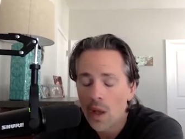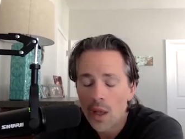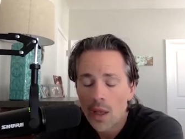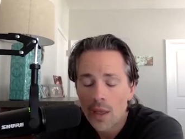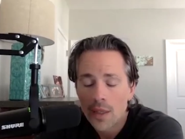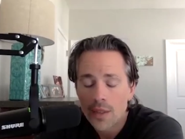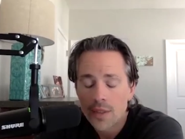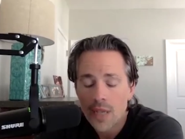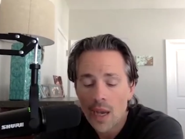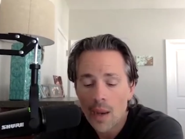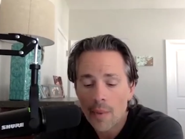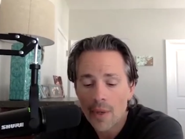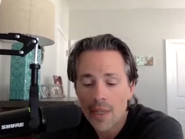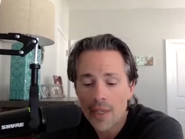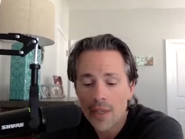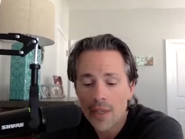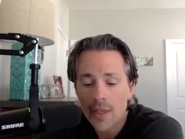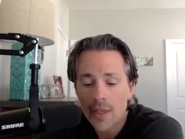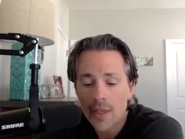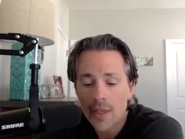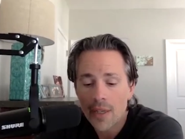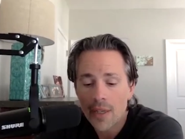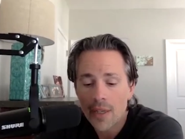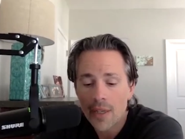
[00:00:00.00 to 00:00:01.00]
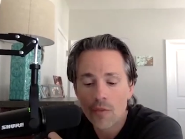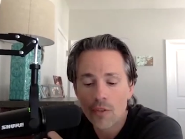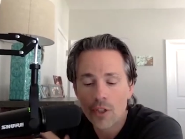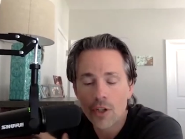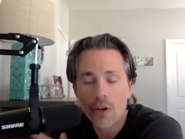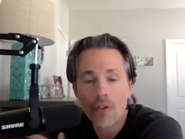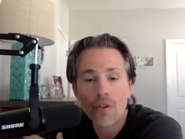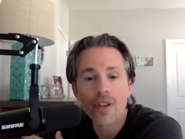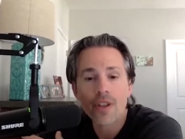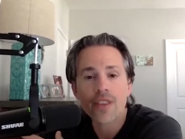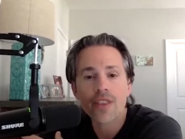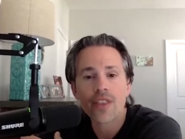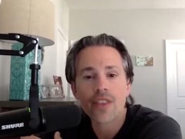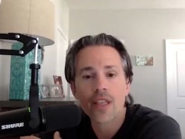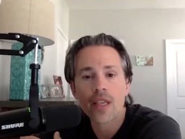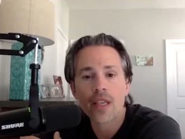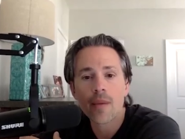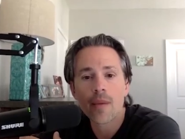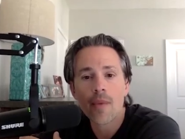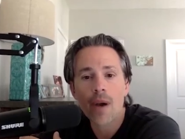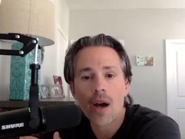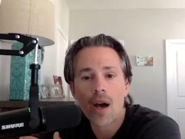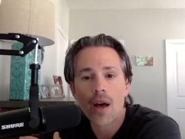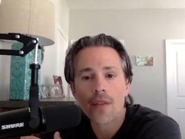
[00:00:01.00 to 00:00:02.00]
Dominic, recurring theme
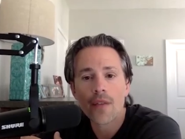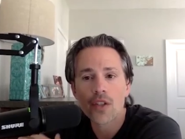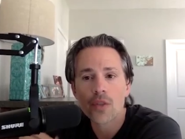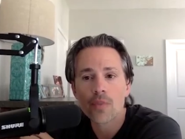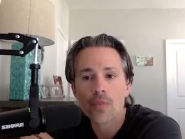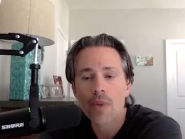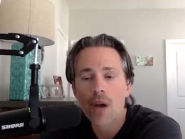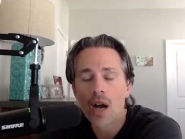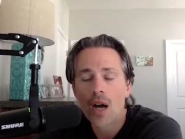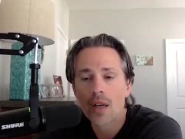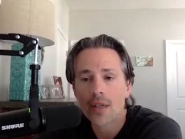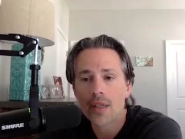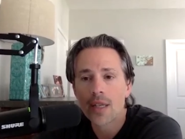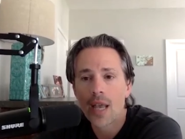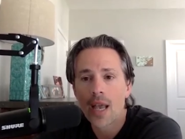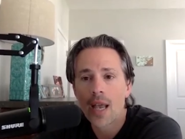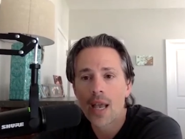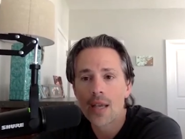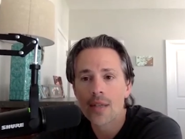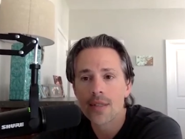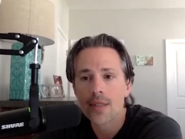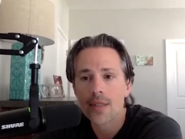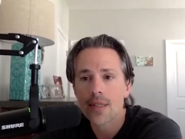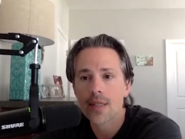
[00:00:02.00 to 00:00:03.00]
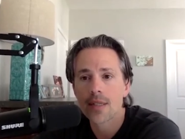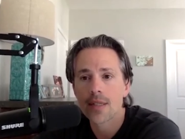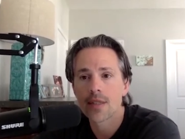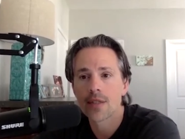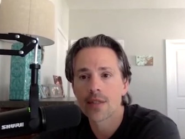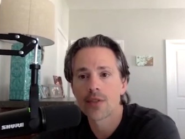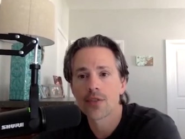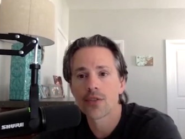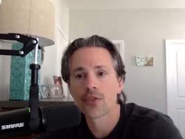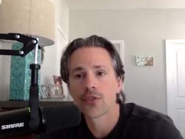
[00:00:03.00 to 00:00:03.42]
on this podcast is